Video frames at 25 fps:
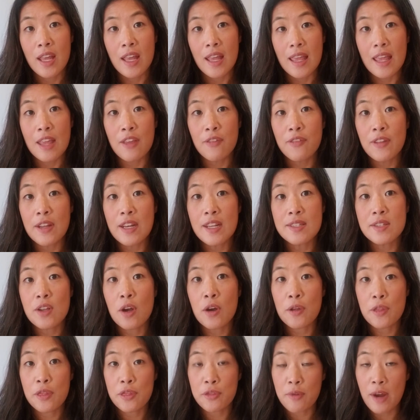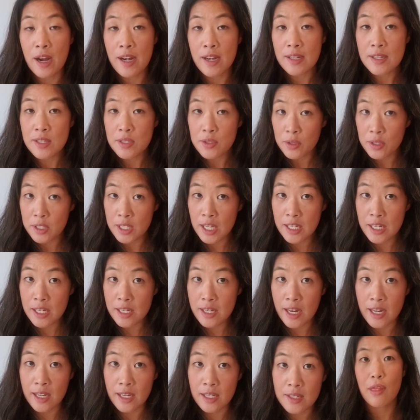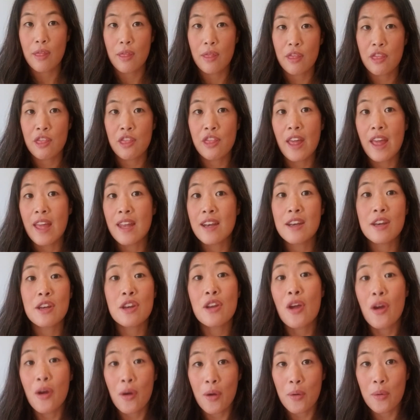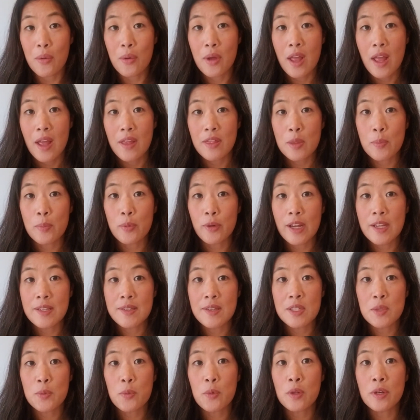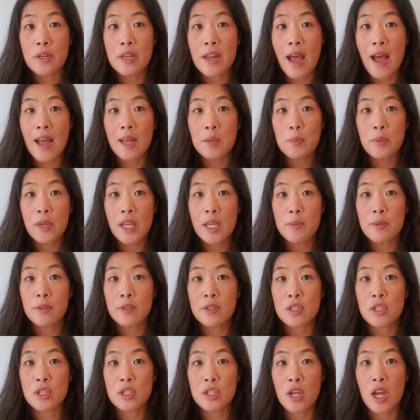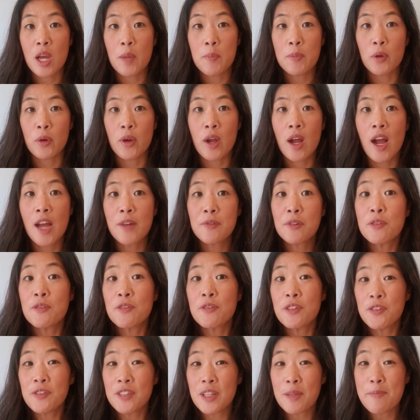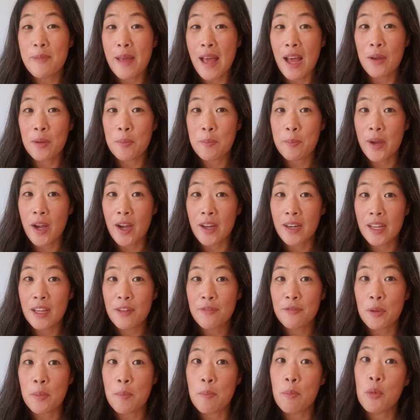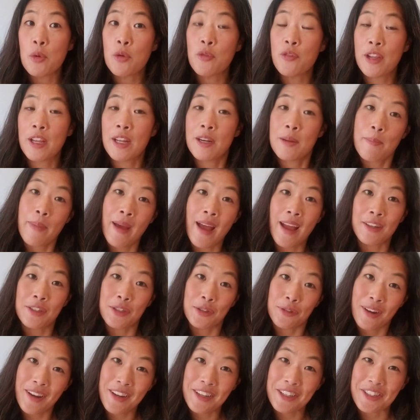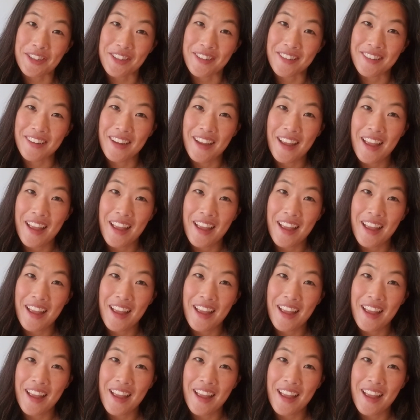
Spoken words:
if it is arthritis or tendinitis, then no, the braces will not be able to stop your 150-pound body from moving in a bad direction.